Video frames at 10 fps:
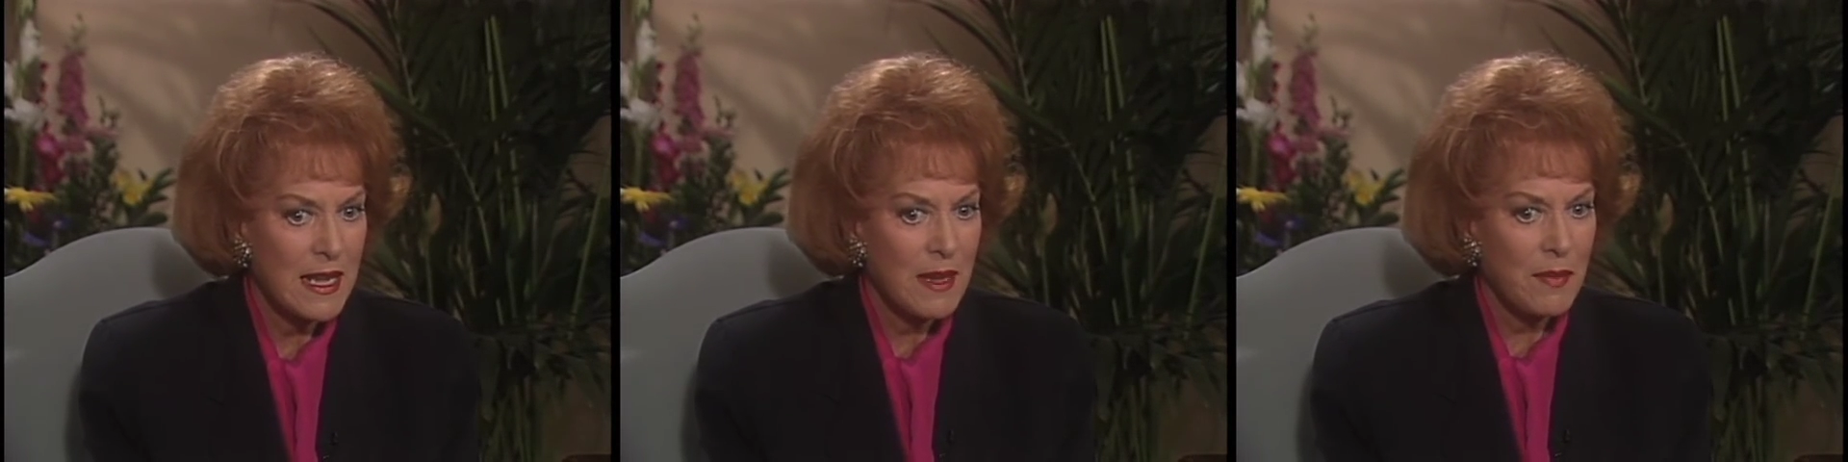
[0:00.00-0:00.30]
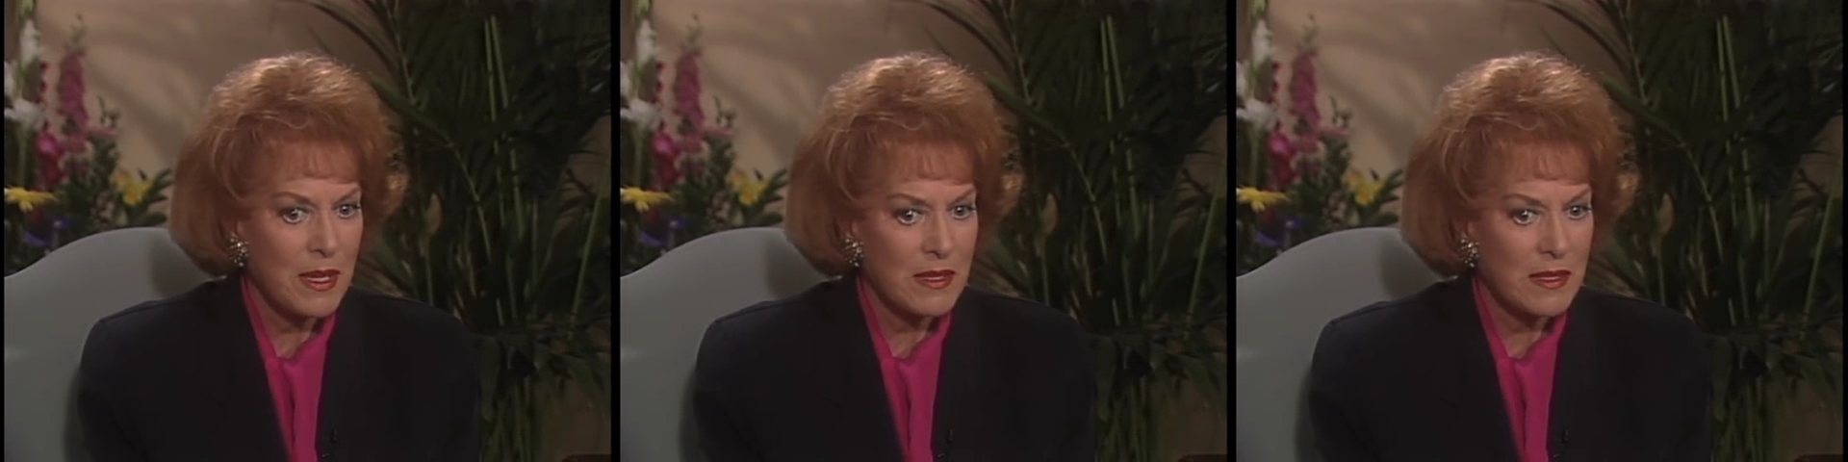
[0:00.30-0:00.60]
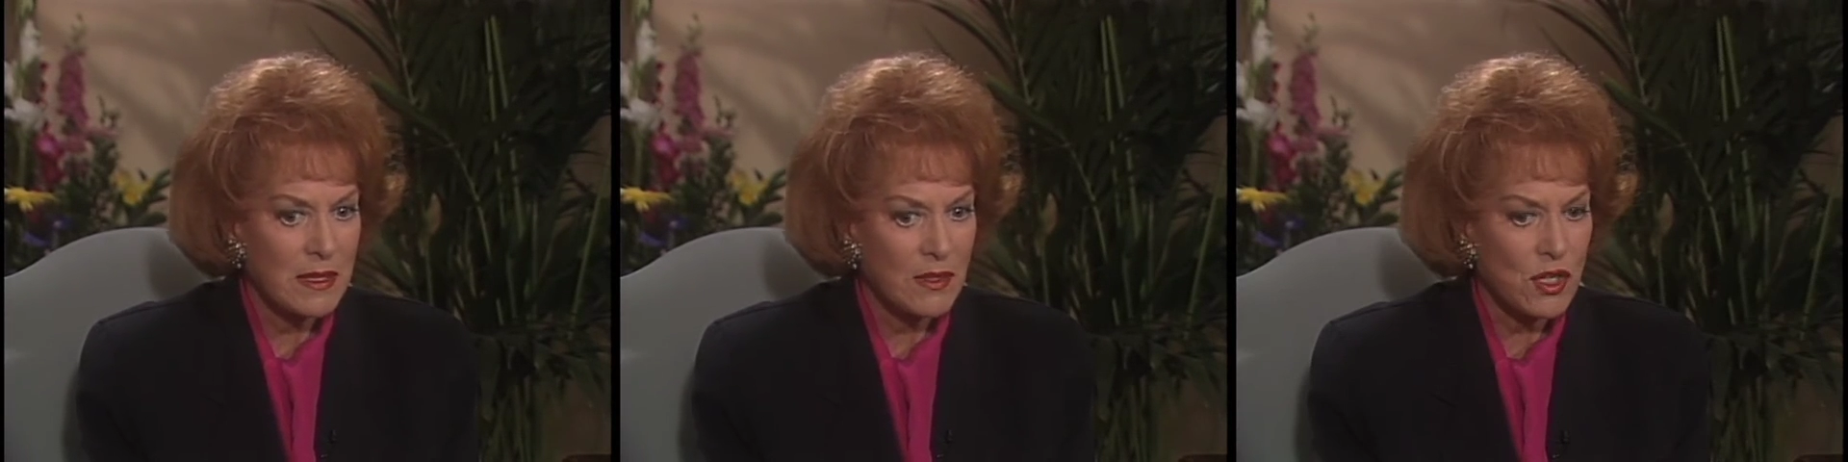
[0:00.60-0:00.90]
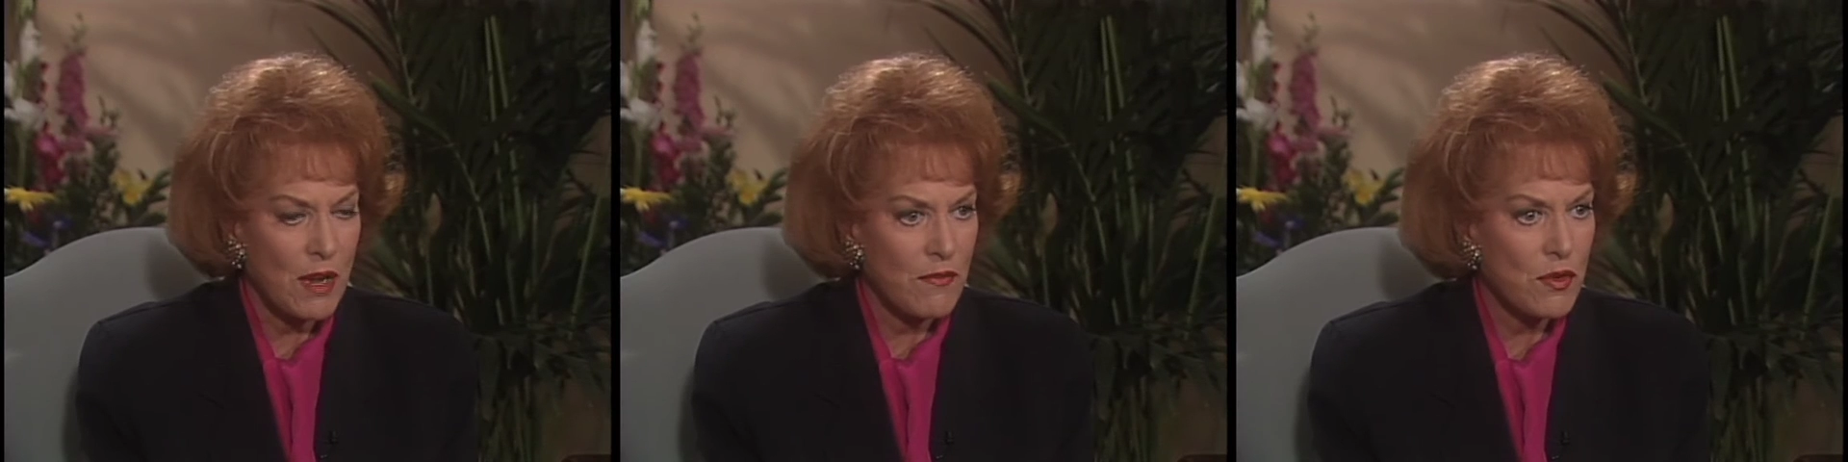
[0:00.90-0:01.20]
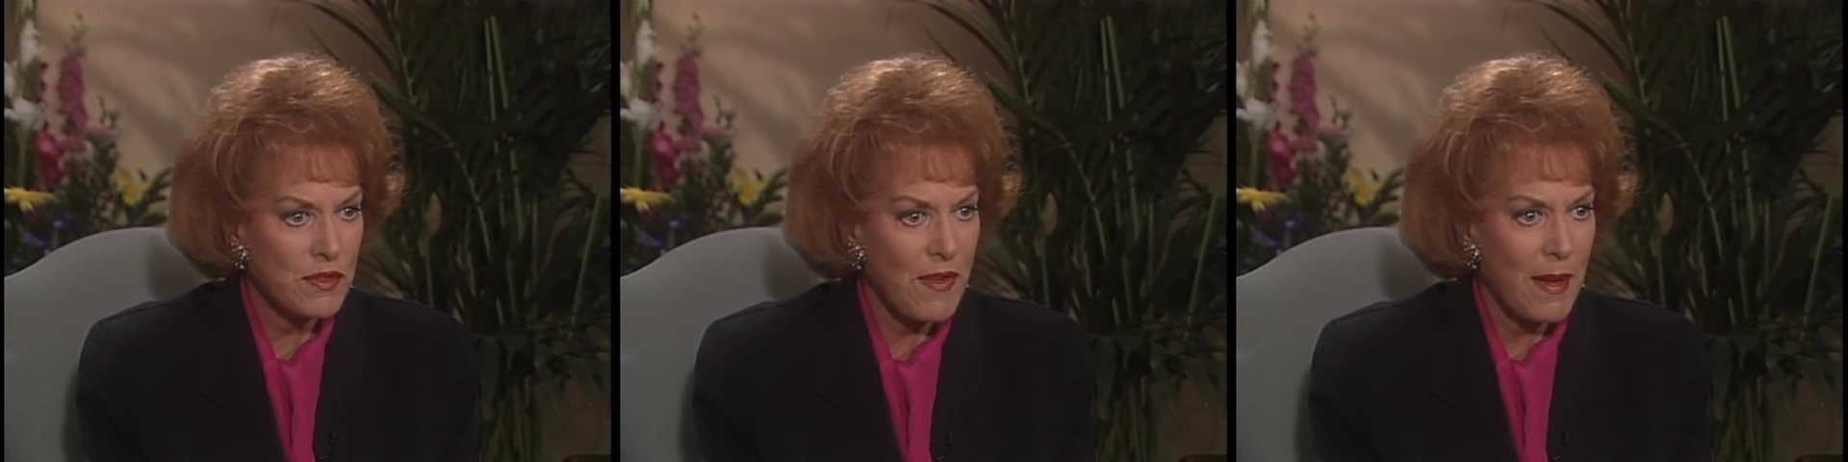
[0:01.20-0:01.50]
because uh, John
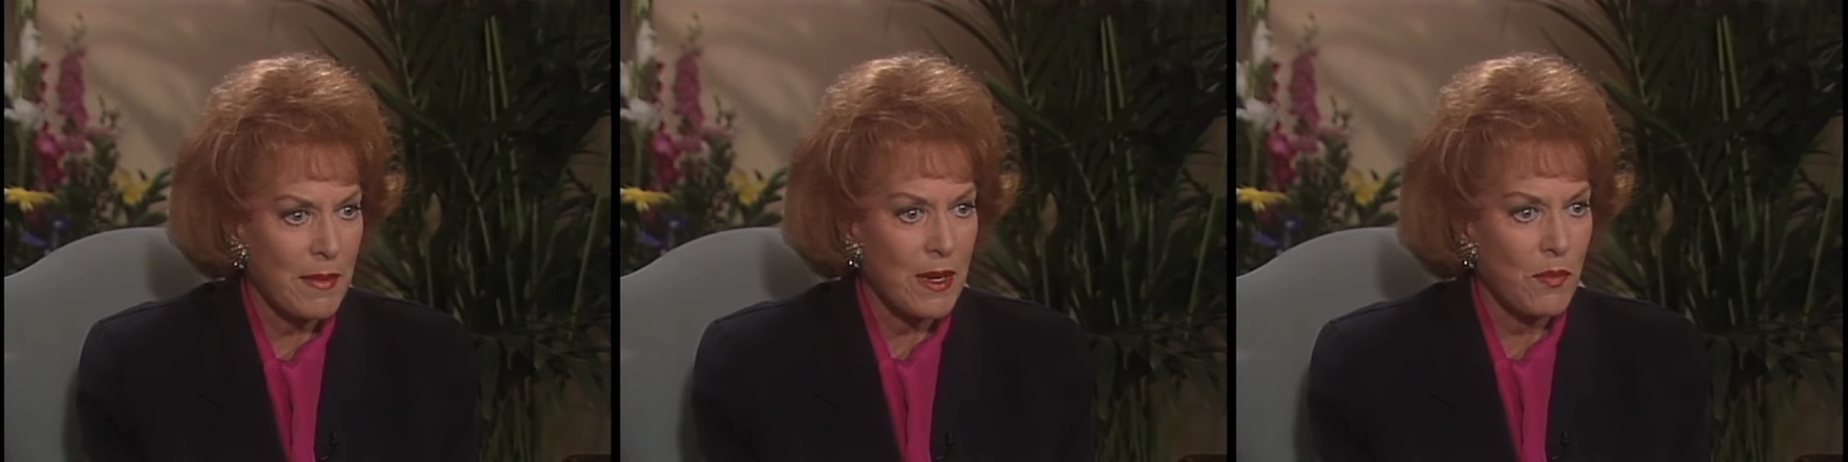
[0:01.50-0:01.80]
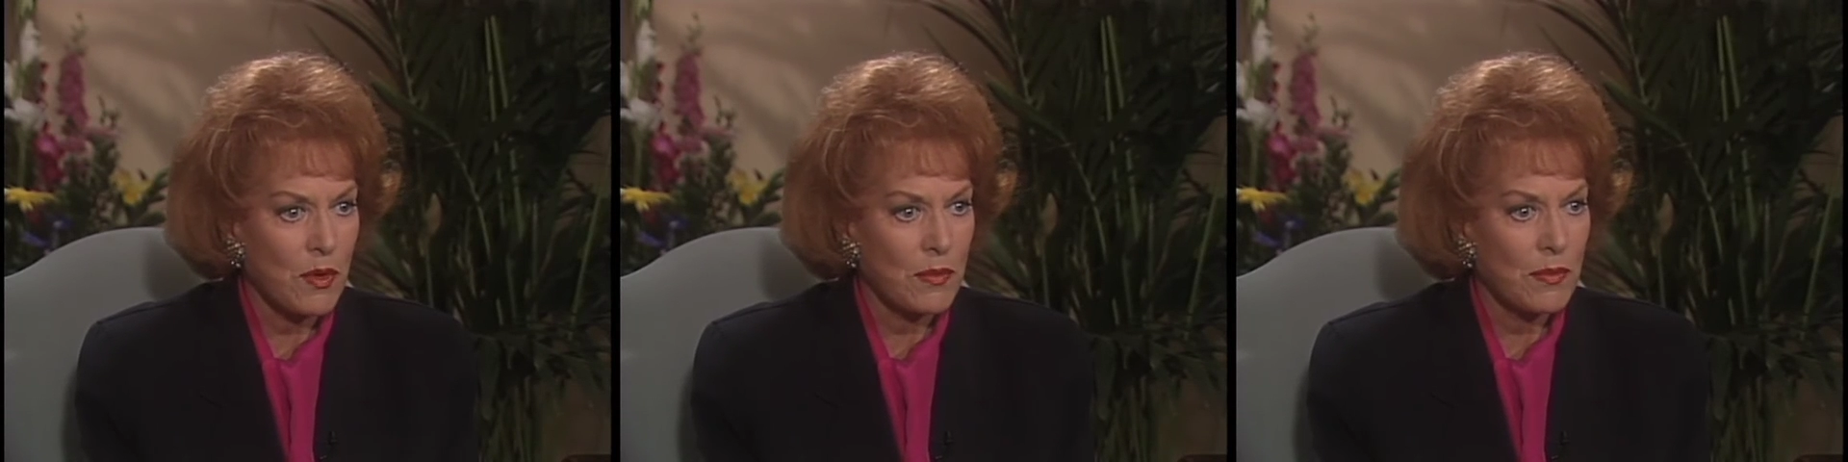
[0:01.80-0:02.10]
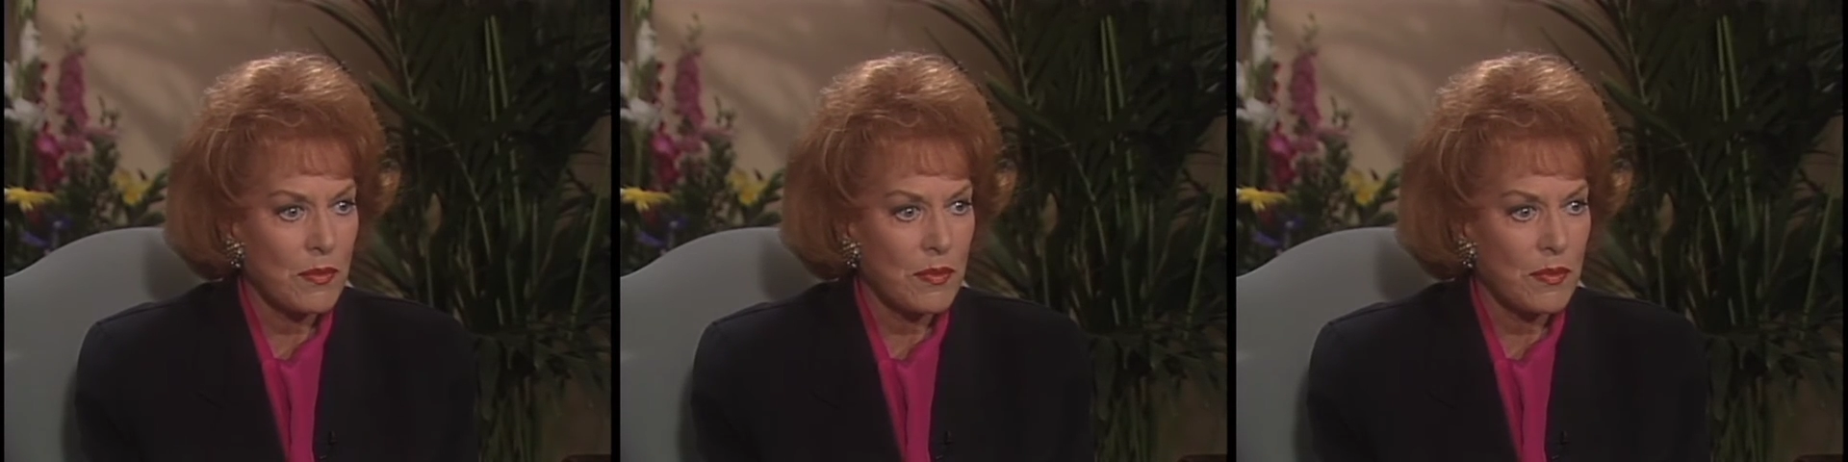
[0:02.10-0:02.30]
Ford's family were,